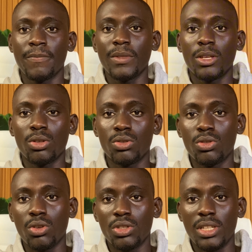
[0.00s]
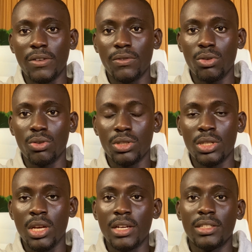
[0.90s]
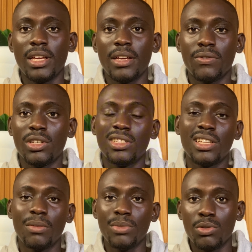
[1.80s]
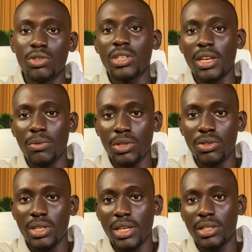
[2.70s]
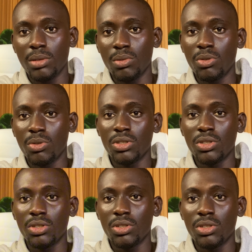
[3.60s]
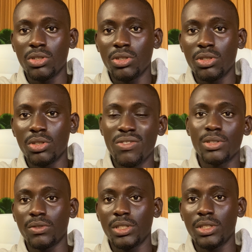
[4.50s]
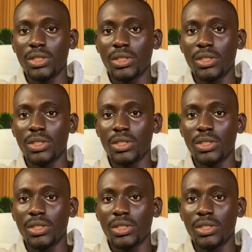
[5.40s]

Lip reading: It also does that for us. Then for the database, we use Airtable, but it's not a very principal part of this